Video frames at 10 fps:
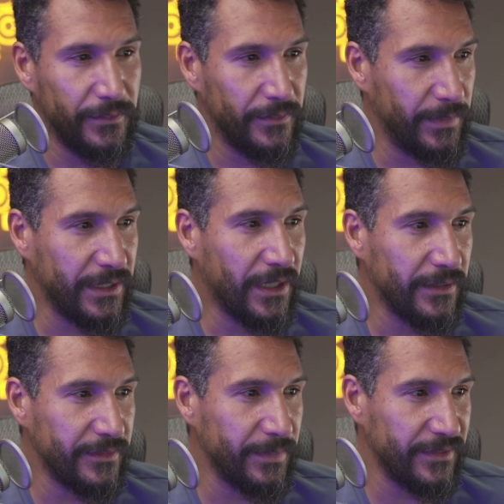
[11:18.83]
Be
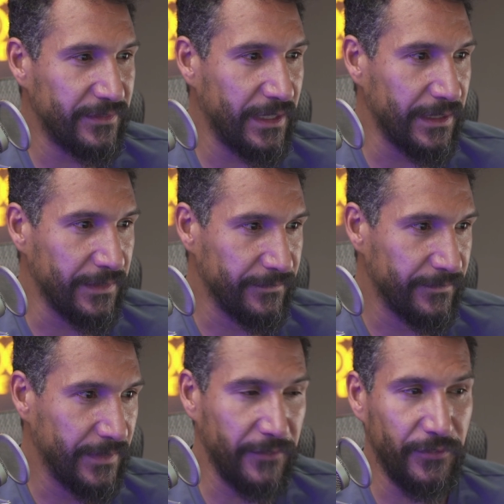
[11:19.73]
constant, be steady.
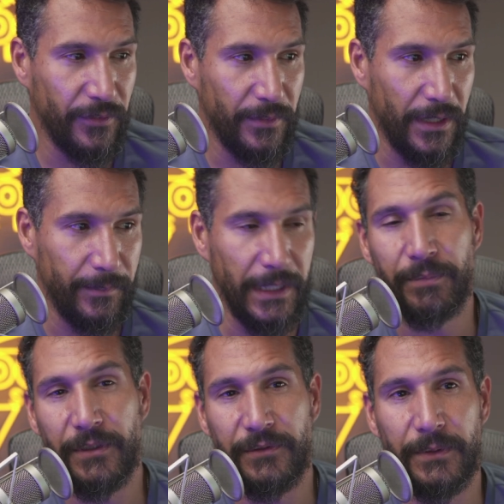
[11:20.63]
And if you're a man of
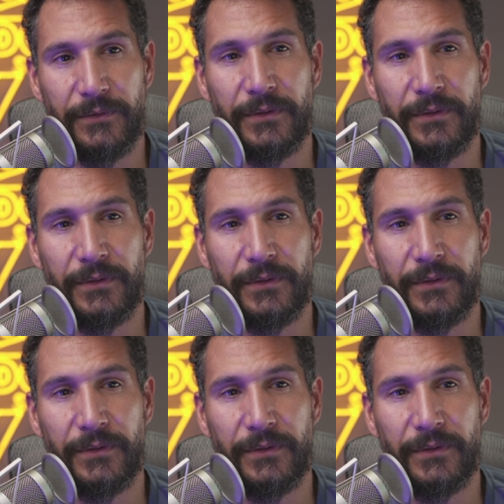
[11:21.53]
principles,